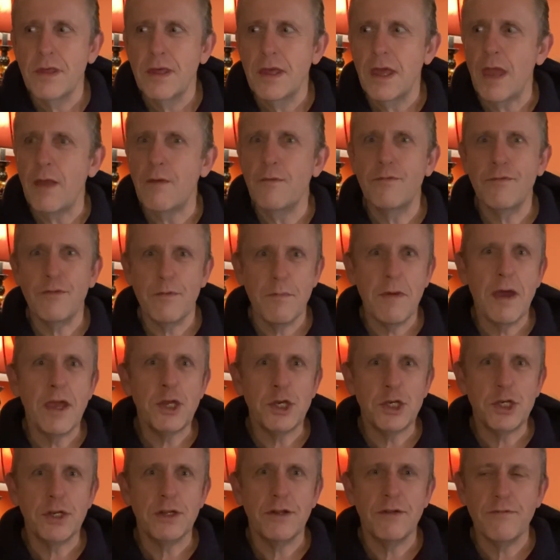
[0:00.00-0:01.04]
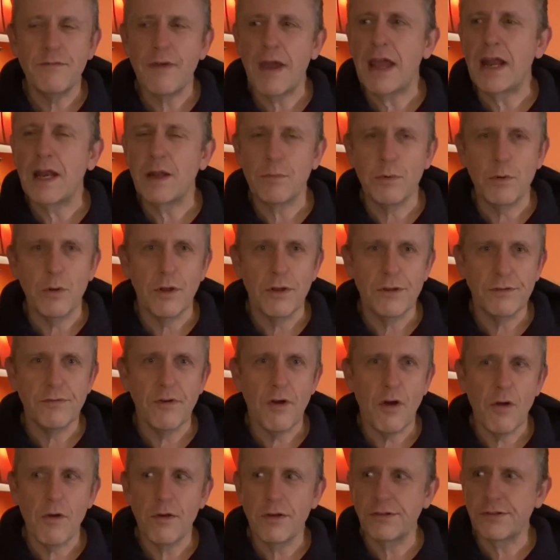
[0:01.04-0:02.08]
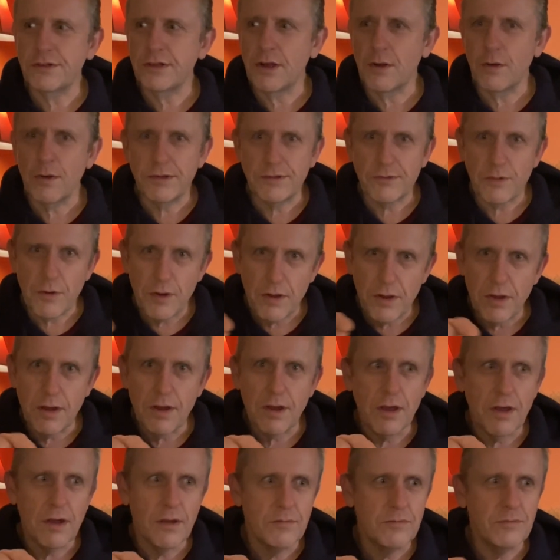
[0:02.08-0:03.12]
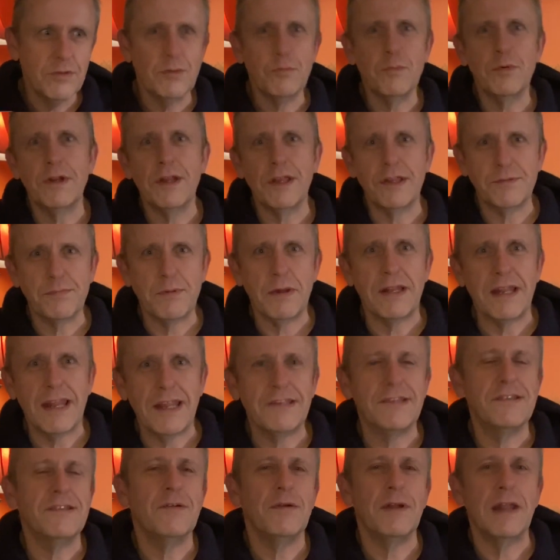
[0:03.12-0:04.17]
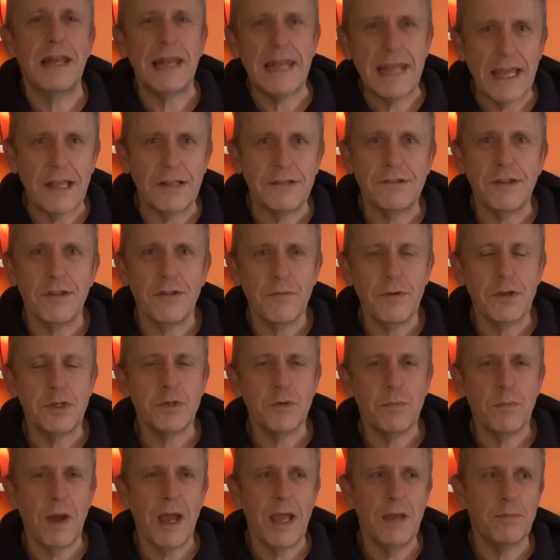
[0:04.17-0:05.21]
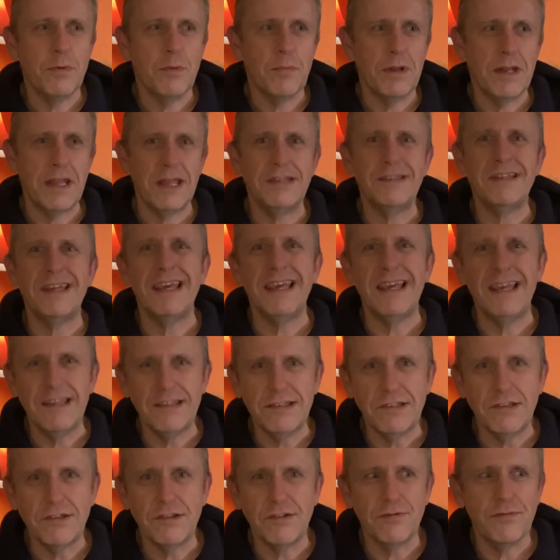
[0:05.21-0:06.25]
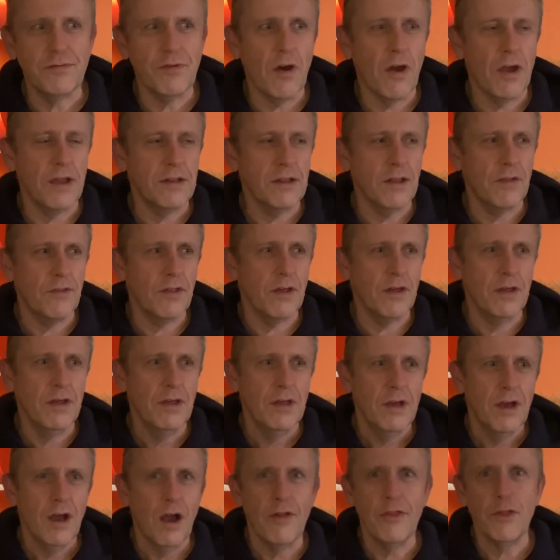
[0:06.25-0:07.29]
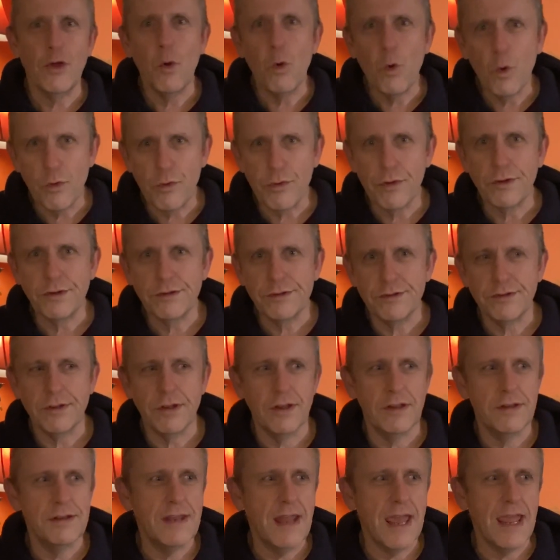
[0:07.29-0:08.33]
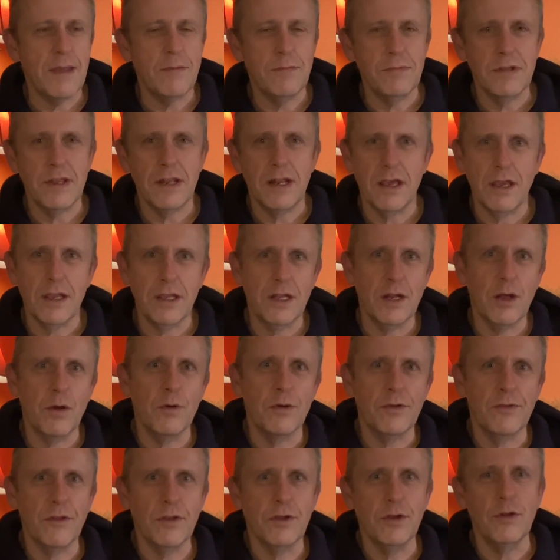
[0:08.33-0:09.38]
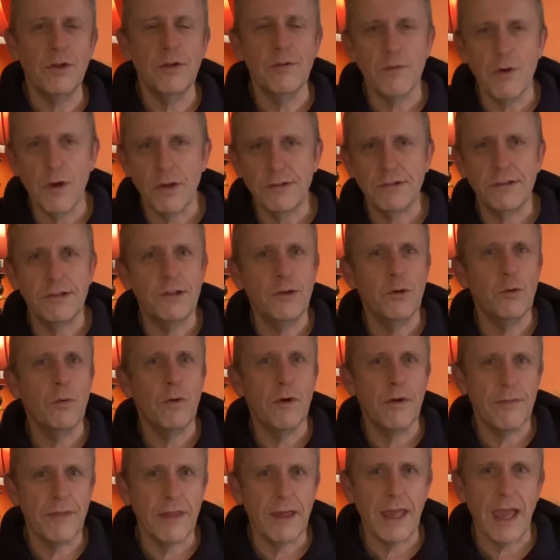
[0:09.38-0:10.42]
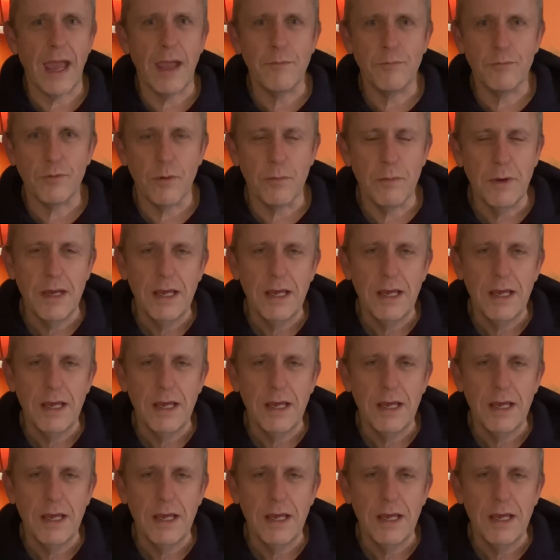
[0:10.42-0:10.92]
information available, as far as, you know, is there you wouldn't expect necessarily a link to the original paper, but is it easy to find? Are the authors named in it, you know, the university or where they came from?